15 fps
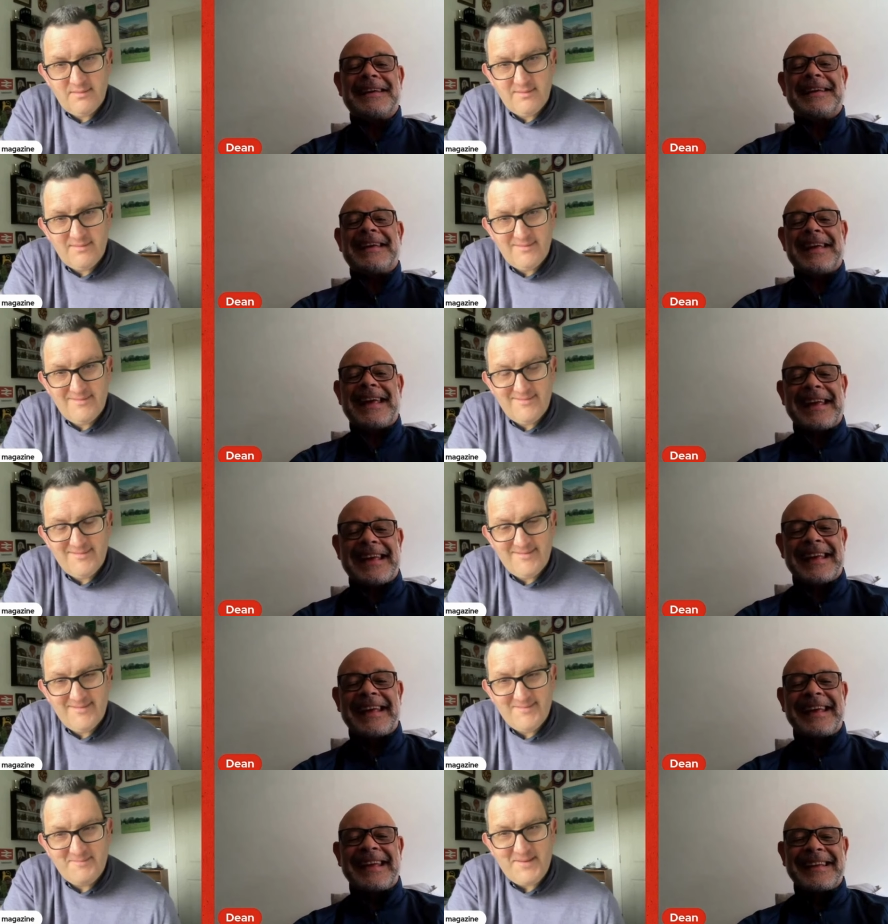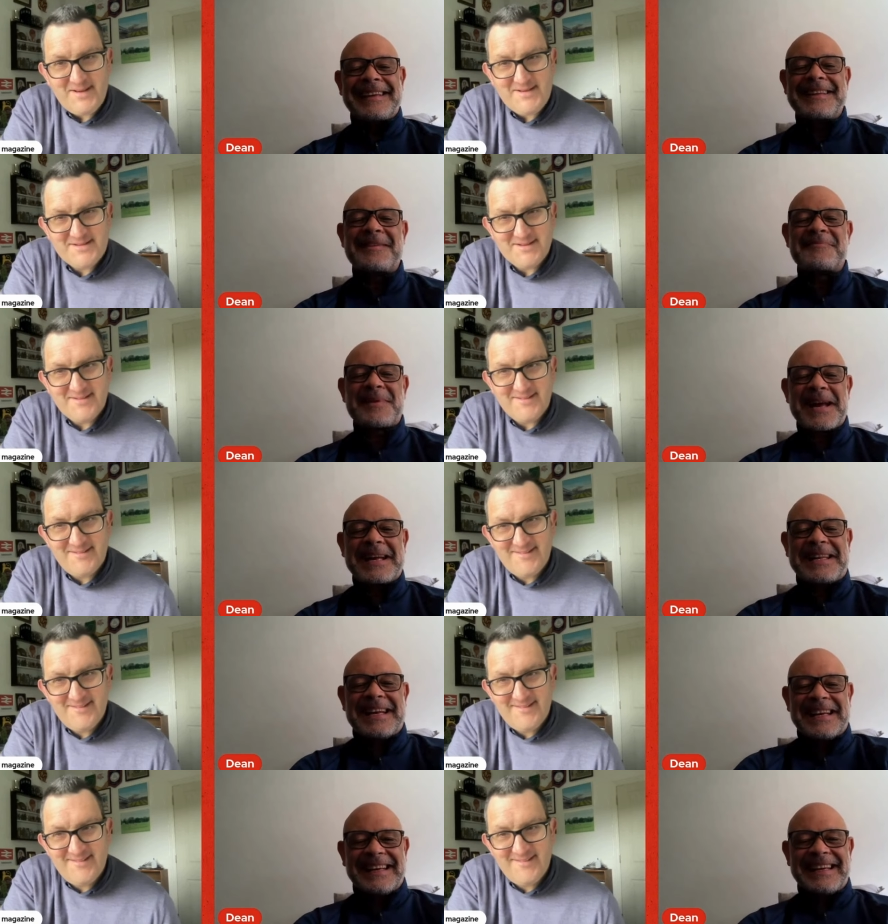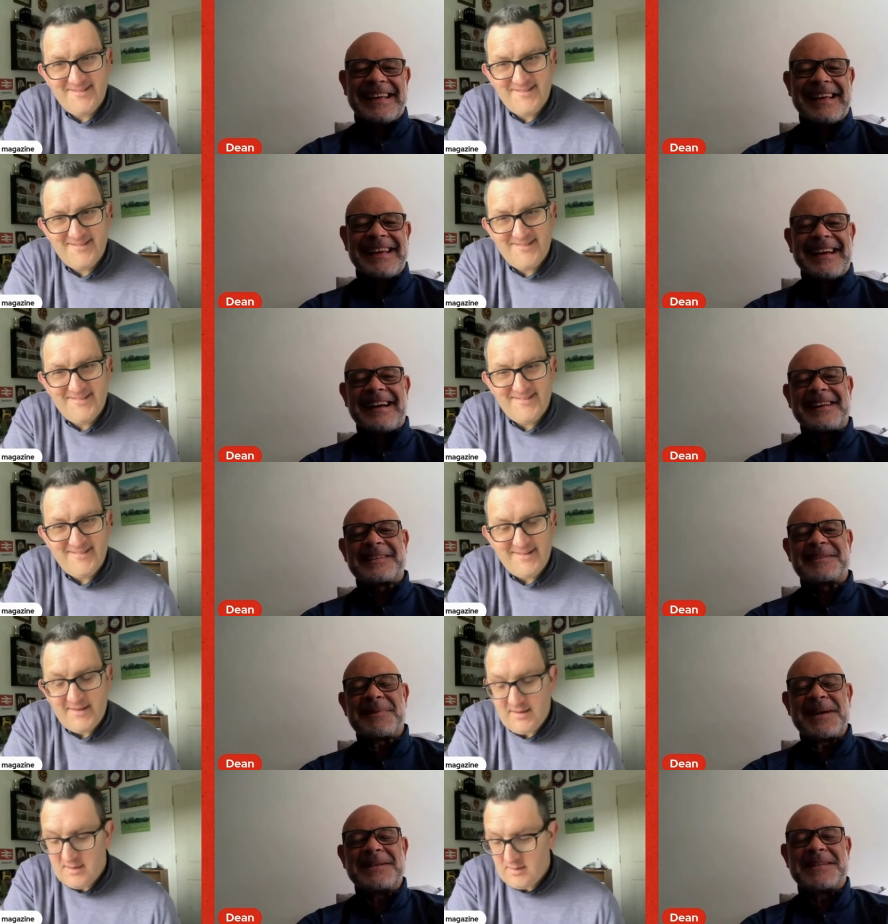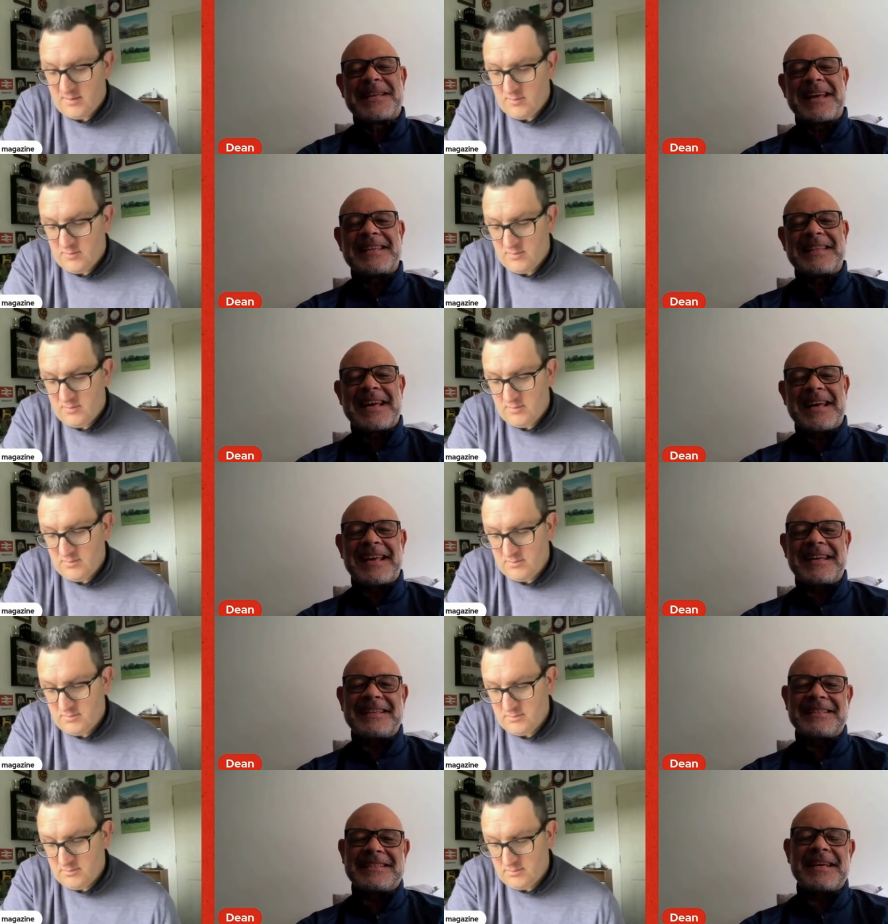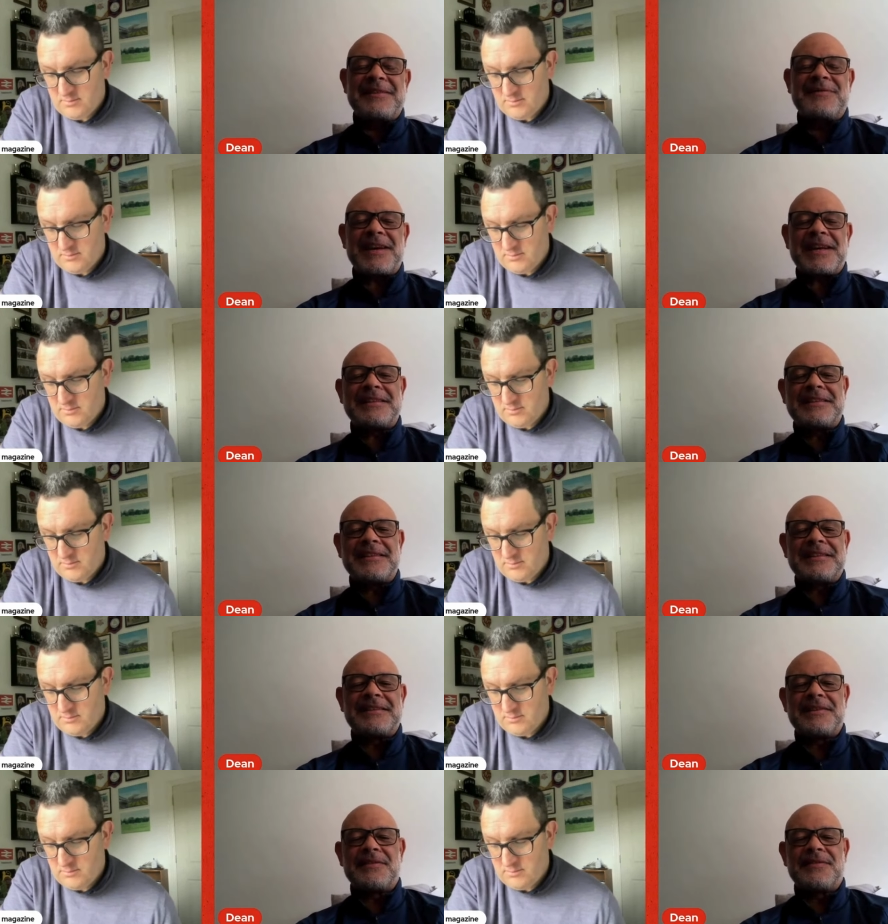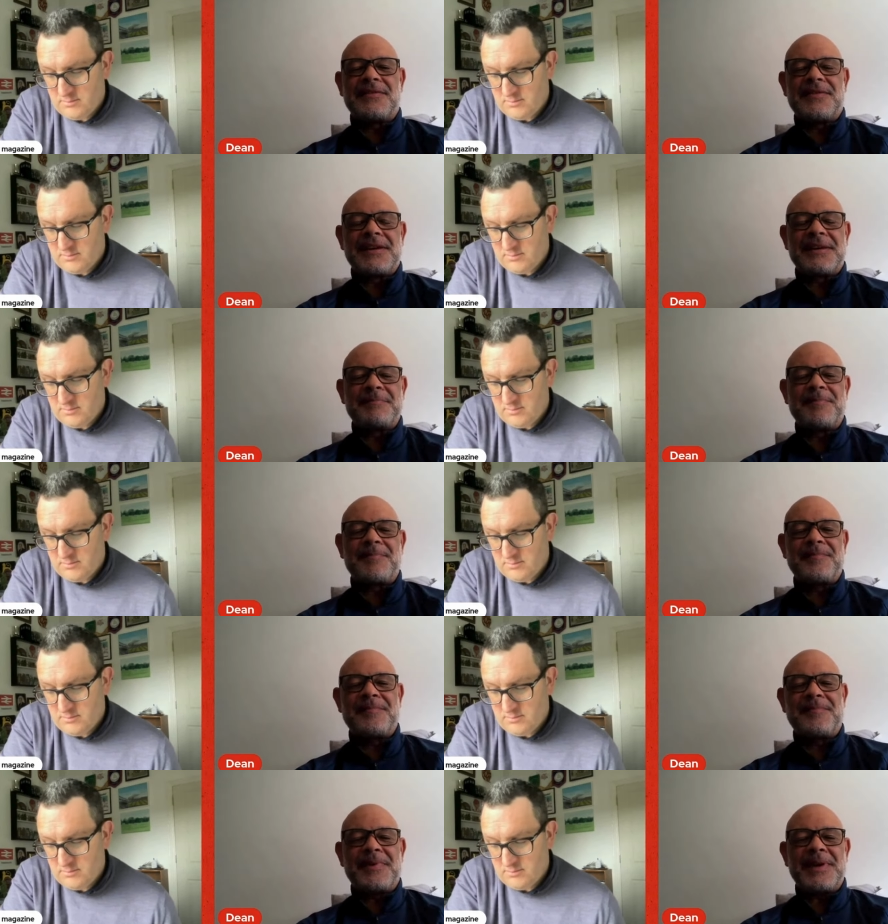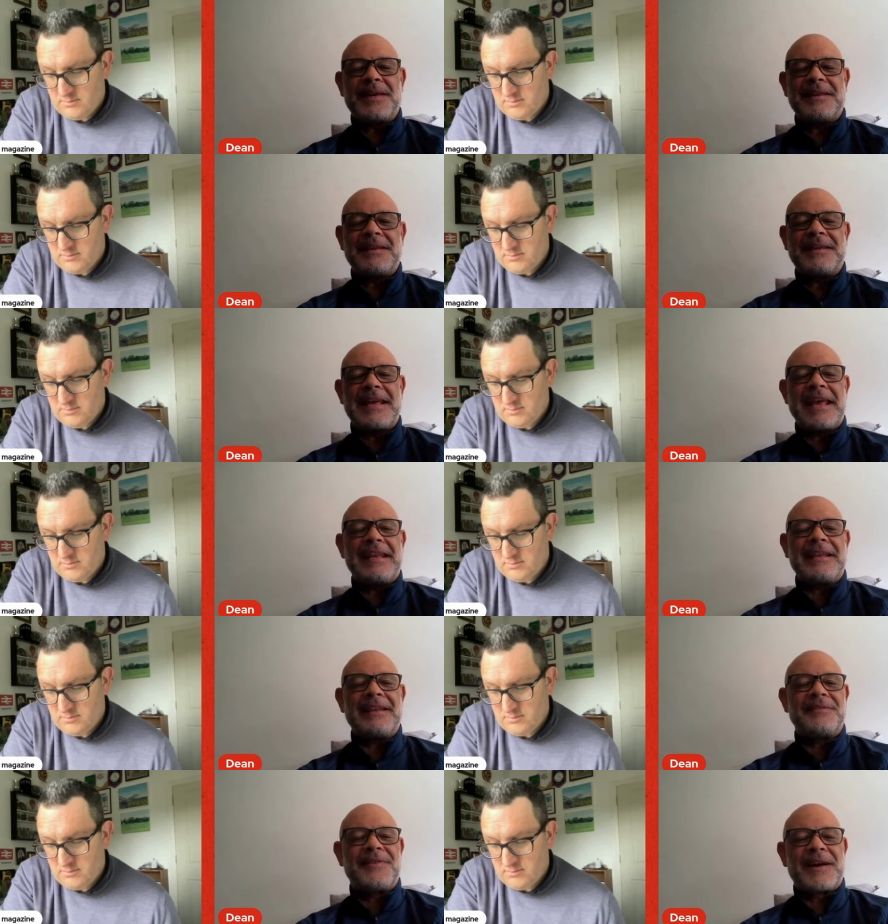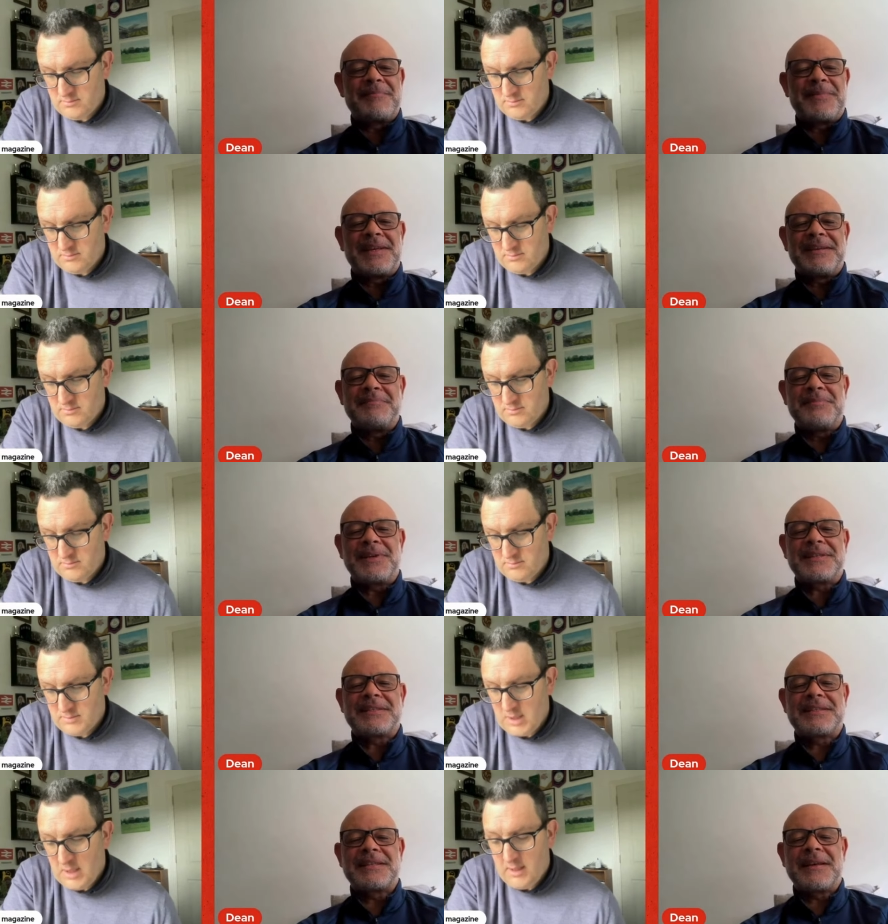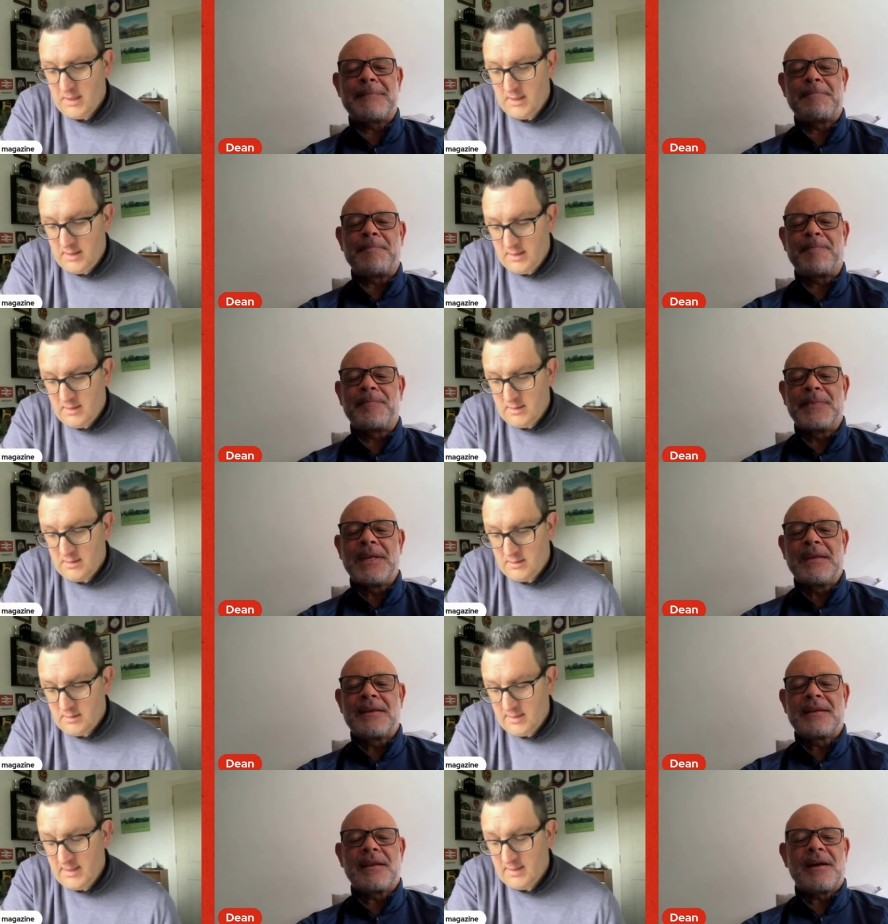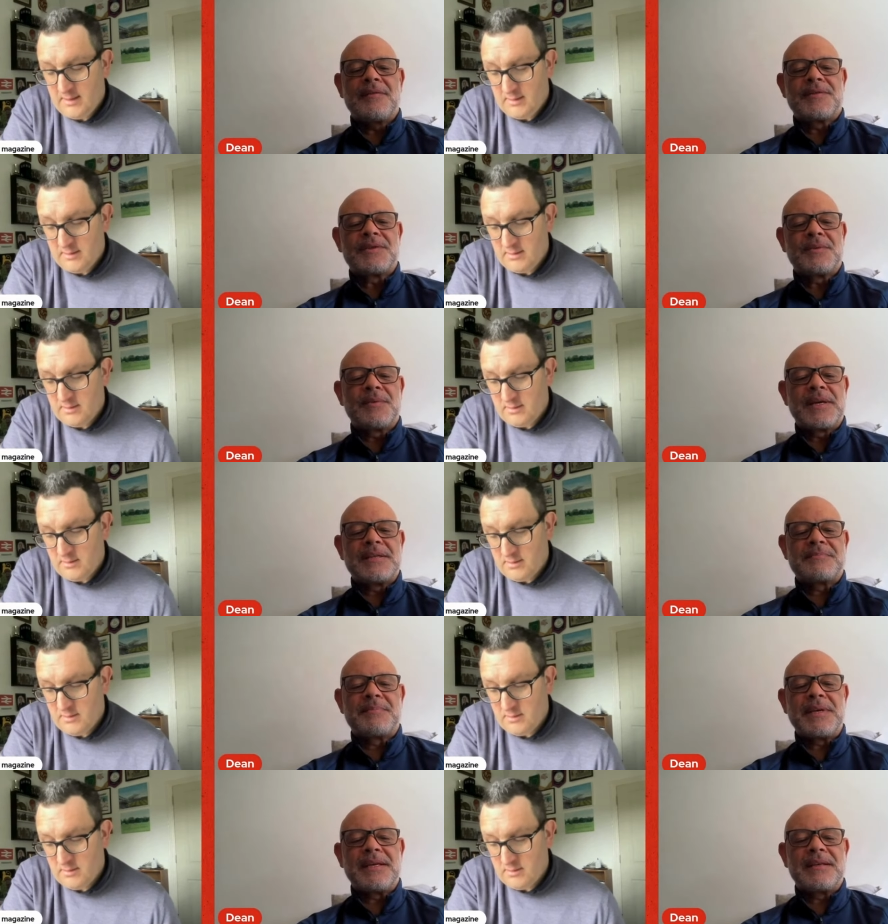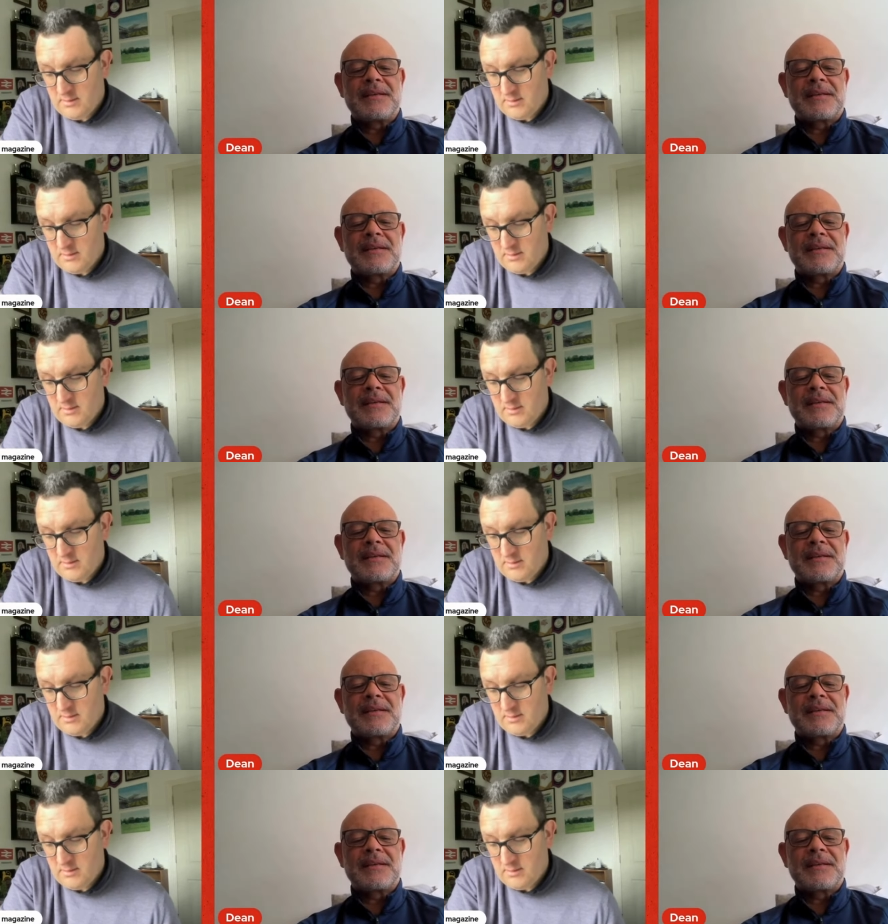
Speaker 1: yeah, not bad. I suppose that that is the advantage of um, being in the Headley family. But um, mm-hmm, yeah. I've always been